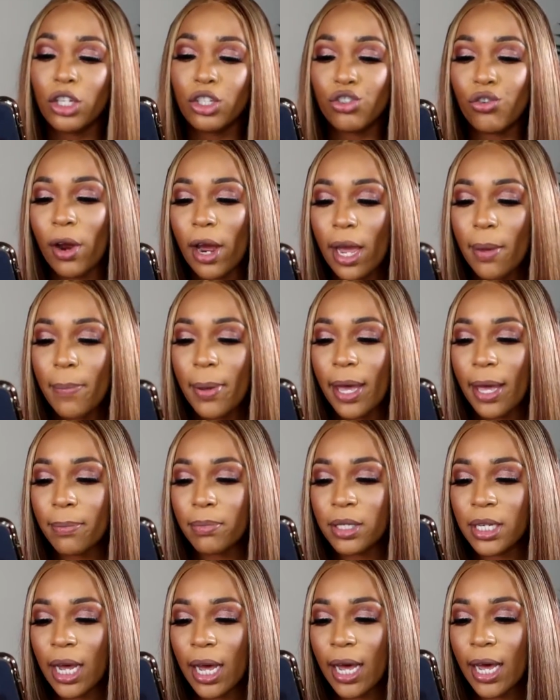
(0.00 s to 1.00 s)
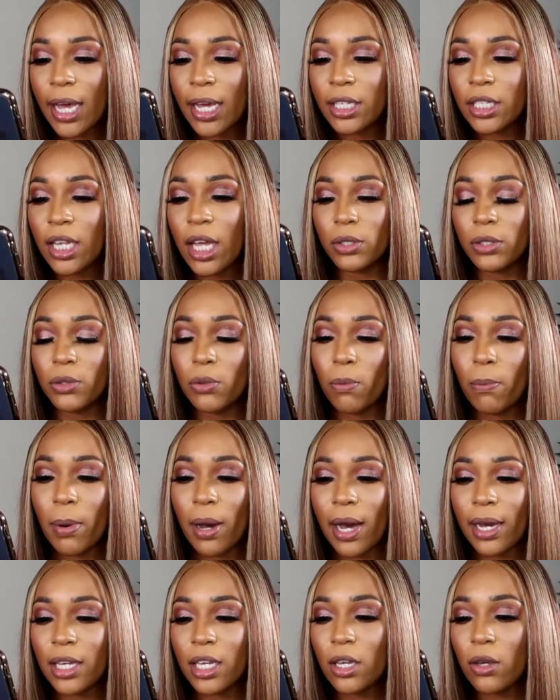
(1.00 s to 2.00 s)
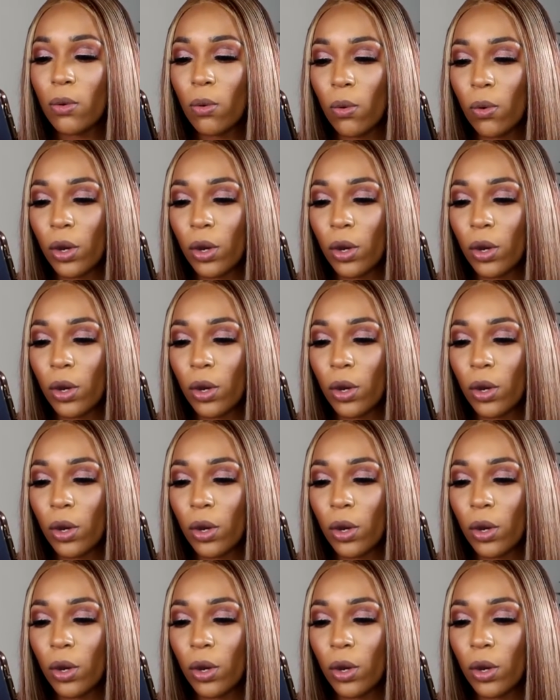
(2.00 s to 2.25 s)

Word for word: tripeptides, tsubaki